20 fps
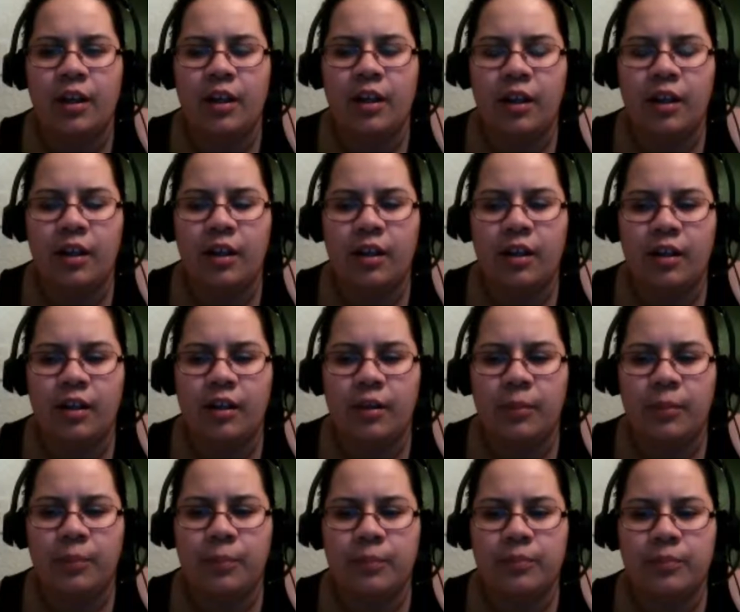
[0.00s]
And
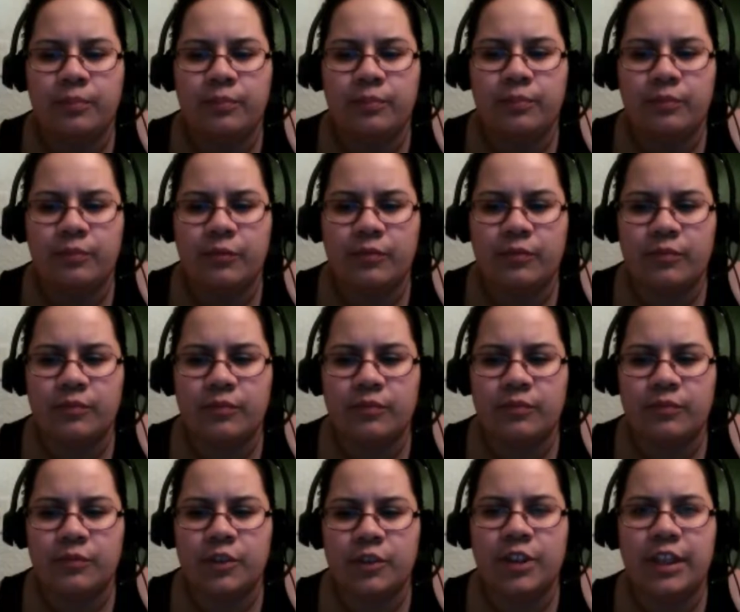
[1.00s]

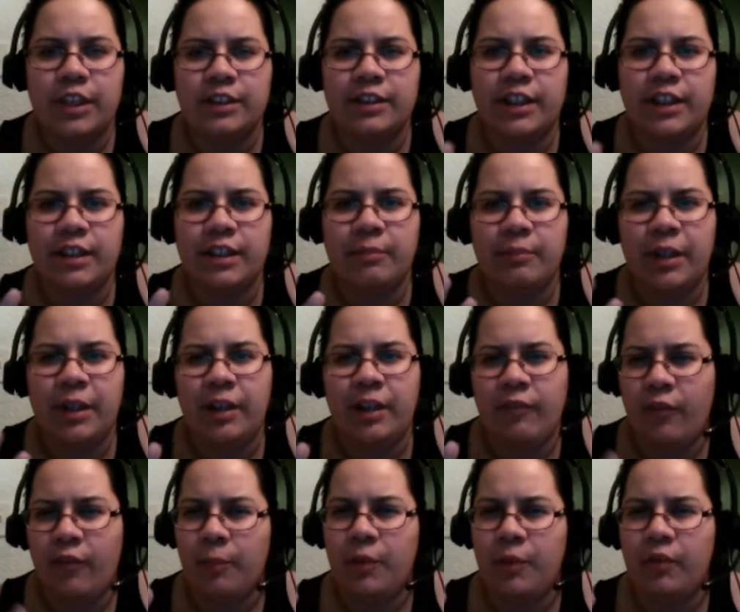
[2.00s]
so that's like my
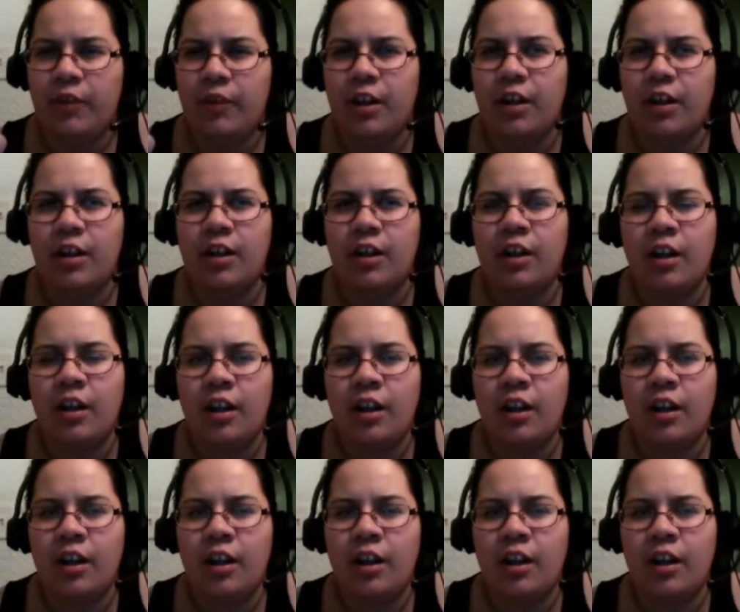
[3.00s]
form of gun.